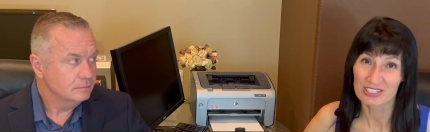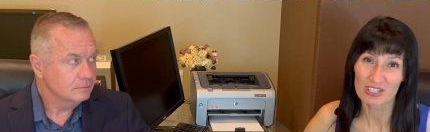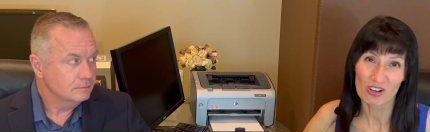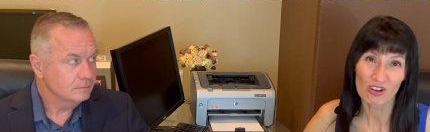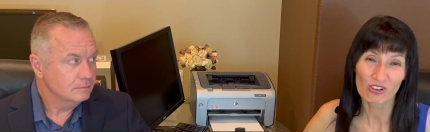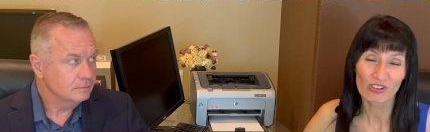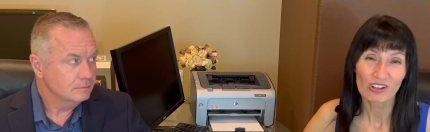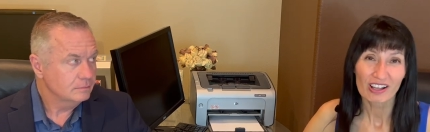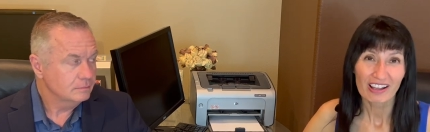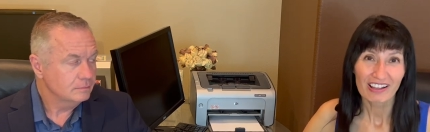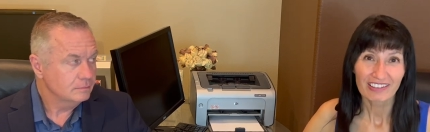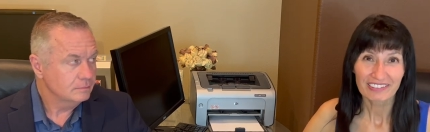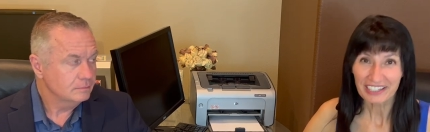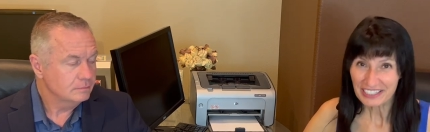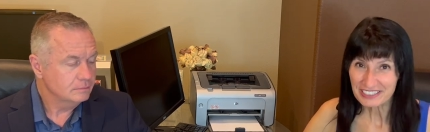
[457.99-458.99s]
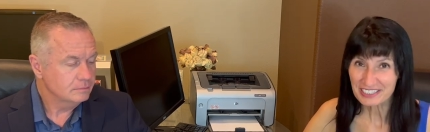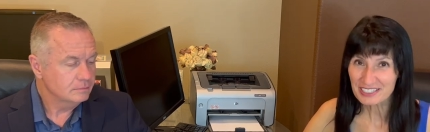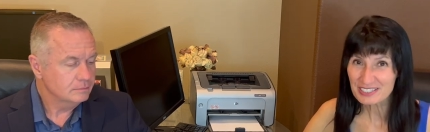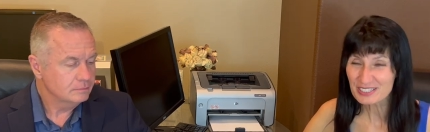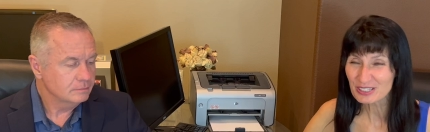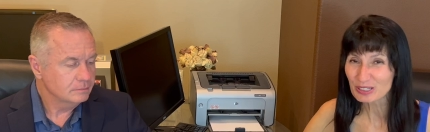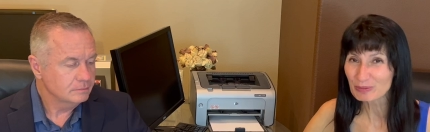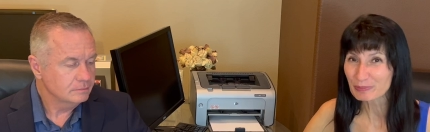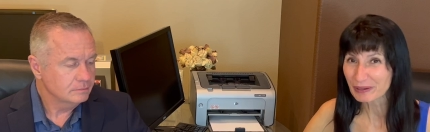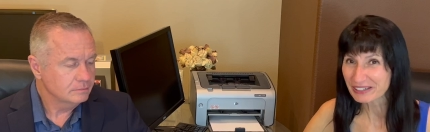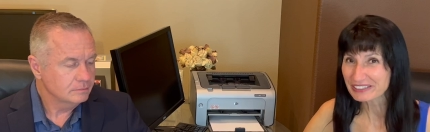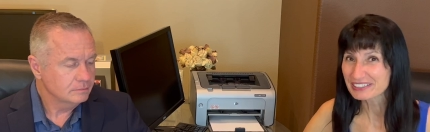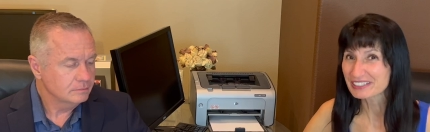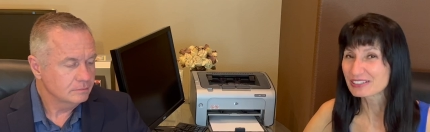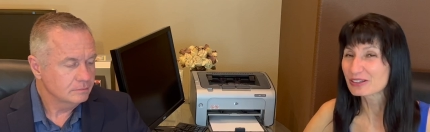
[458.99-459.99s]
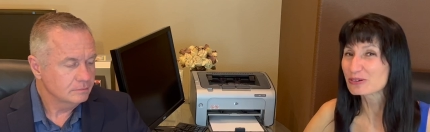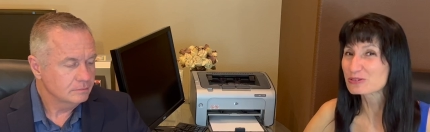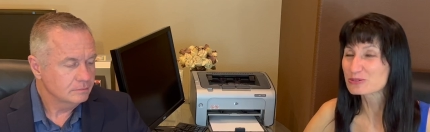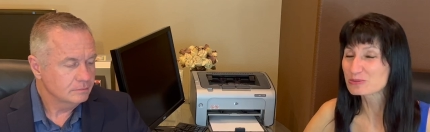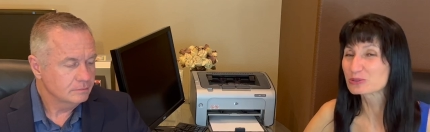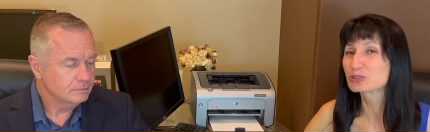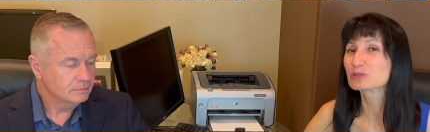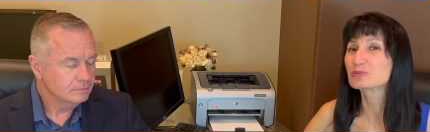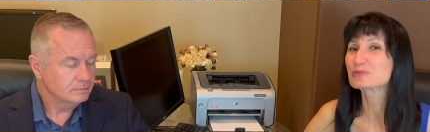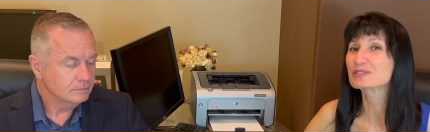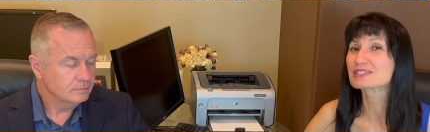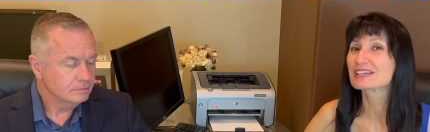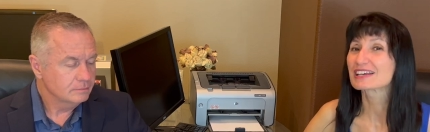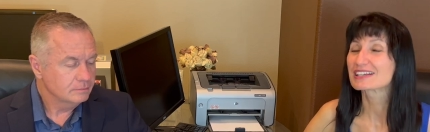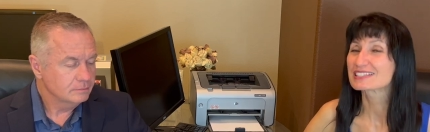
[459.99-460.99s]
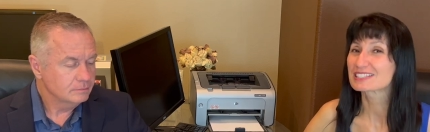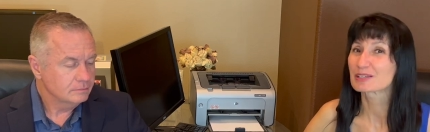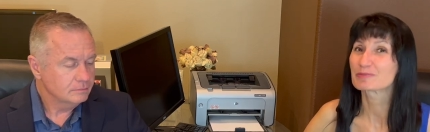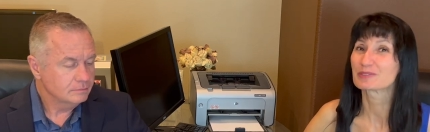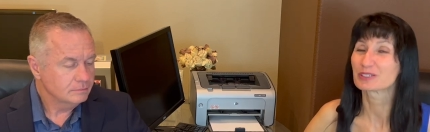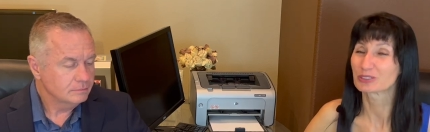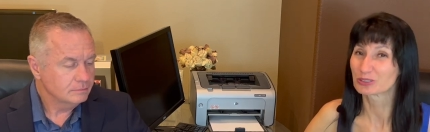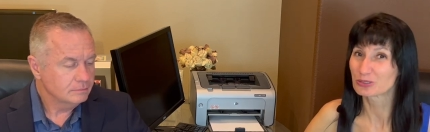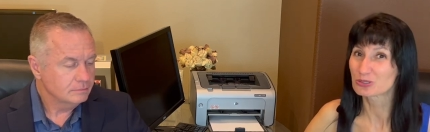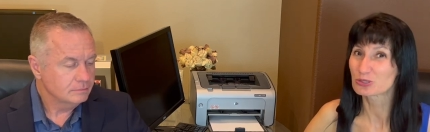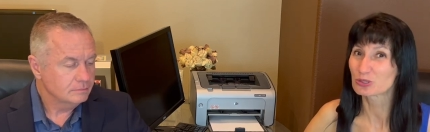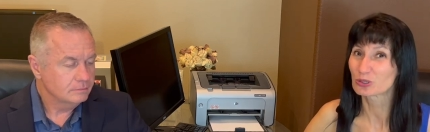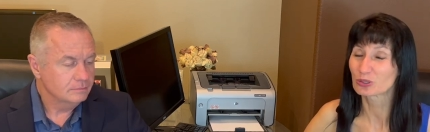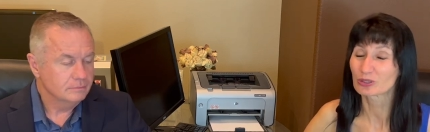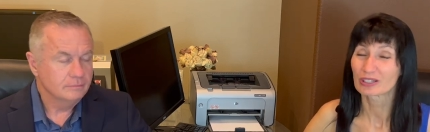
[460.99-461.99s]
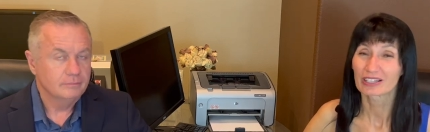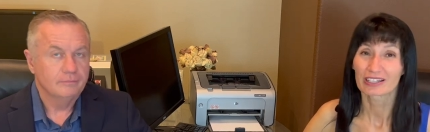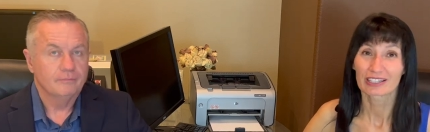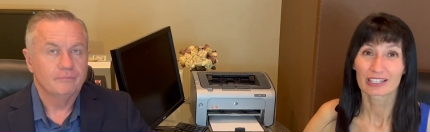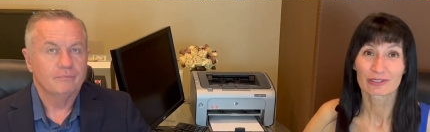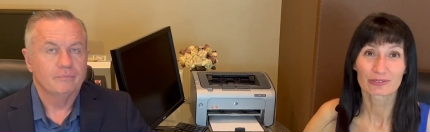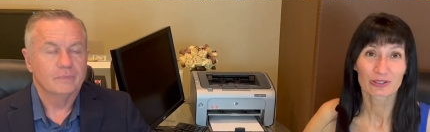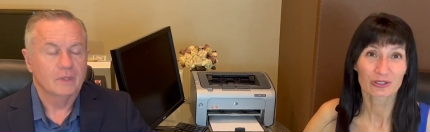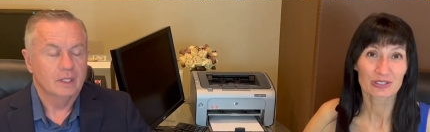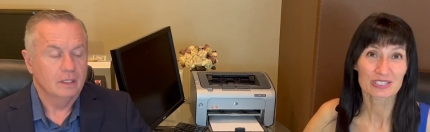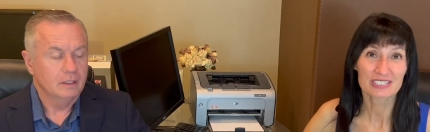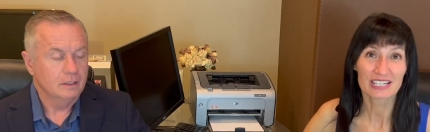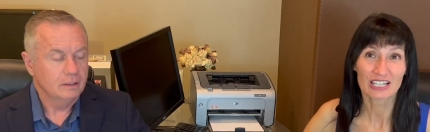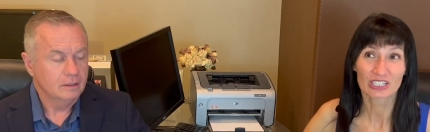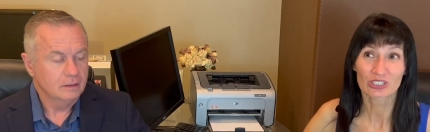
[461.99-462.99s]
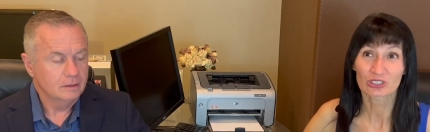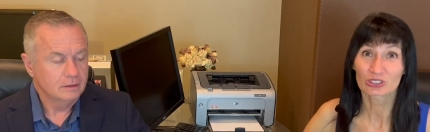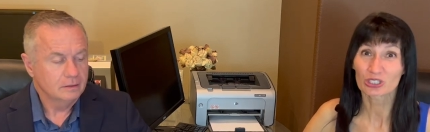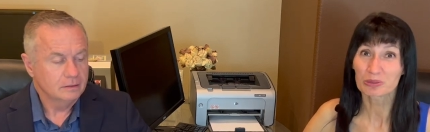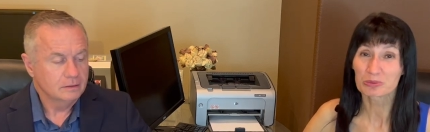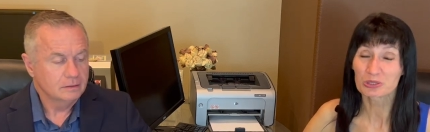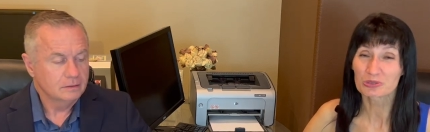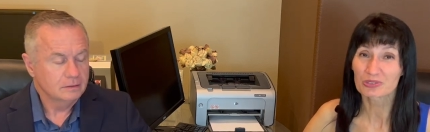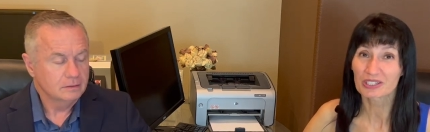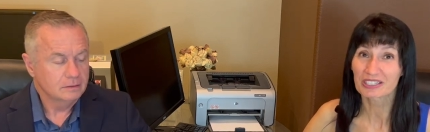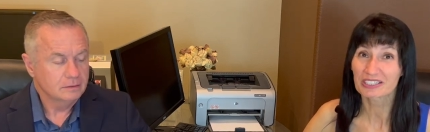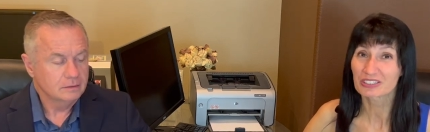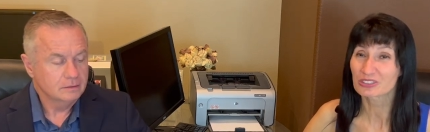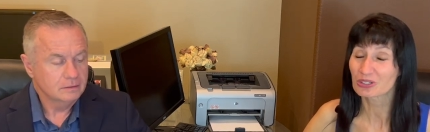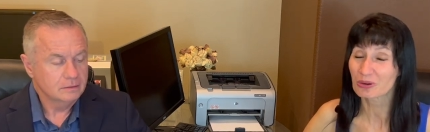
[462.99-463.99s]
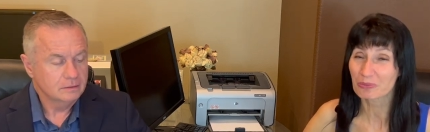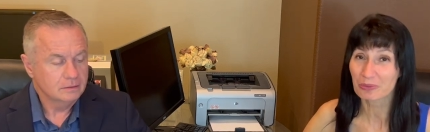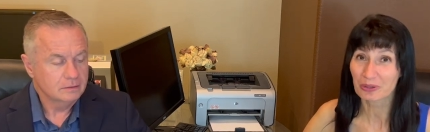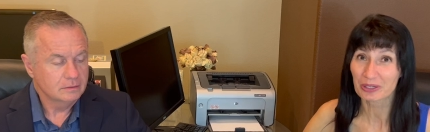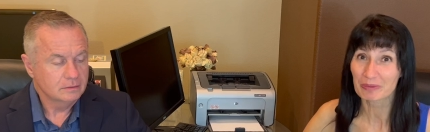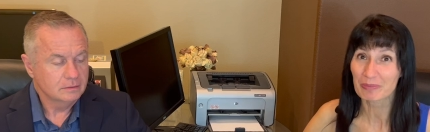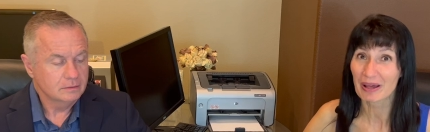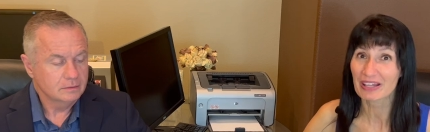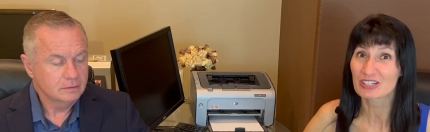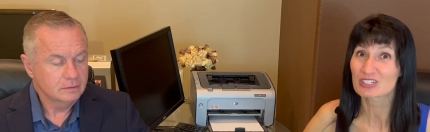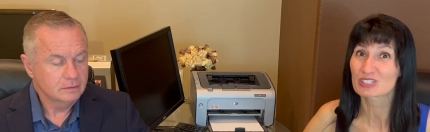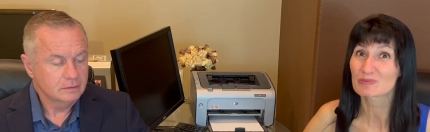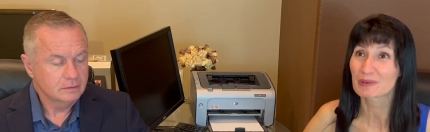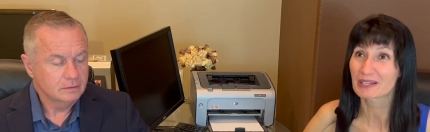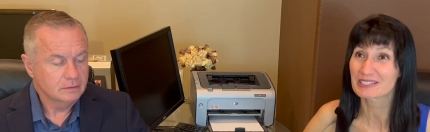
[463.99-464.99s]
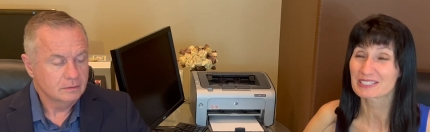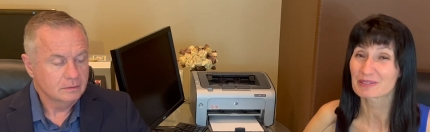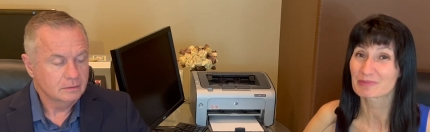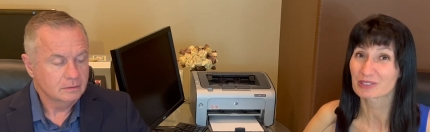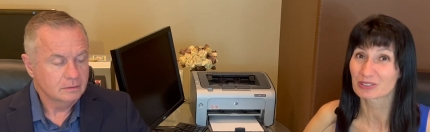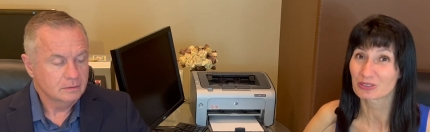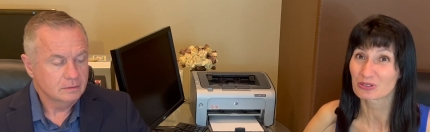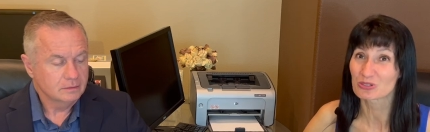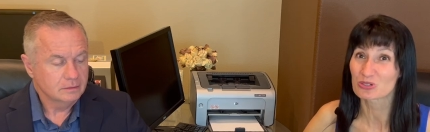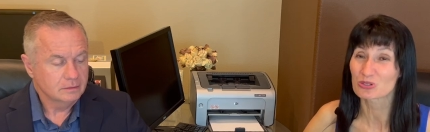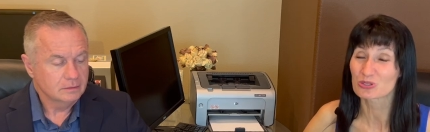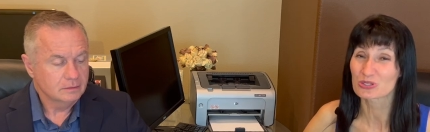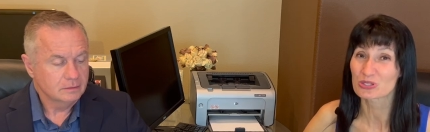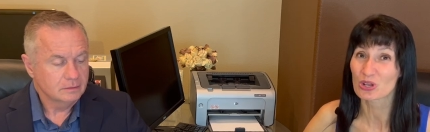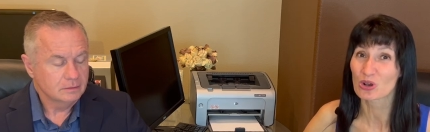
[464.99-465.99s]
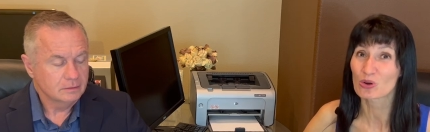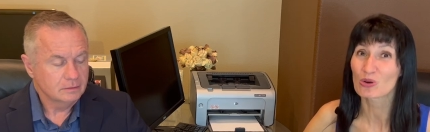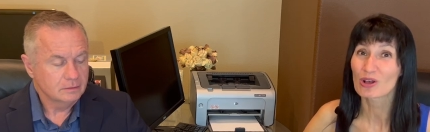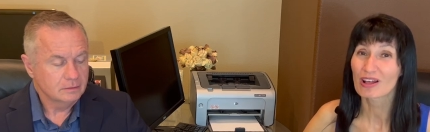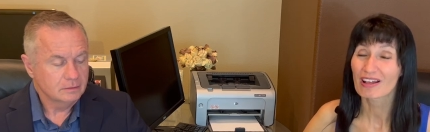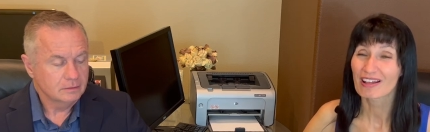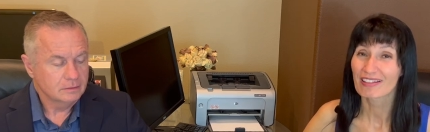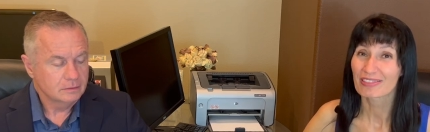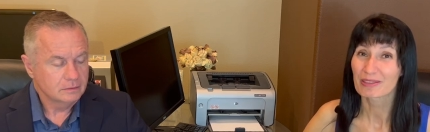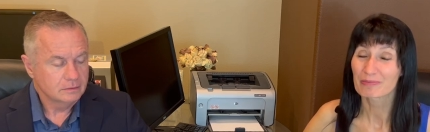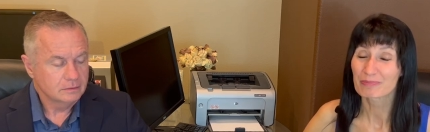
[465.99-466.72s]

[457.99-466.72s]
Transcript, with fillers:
Speaker 1: So let's consider painting those rooms something neutral if you're the seller, you're moving, don't worry about it, just paint something neutral so the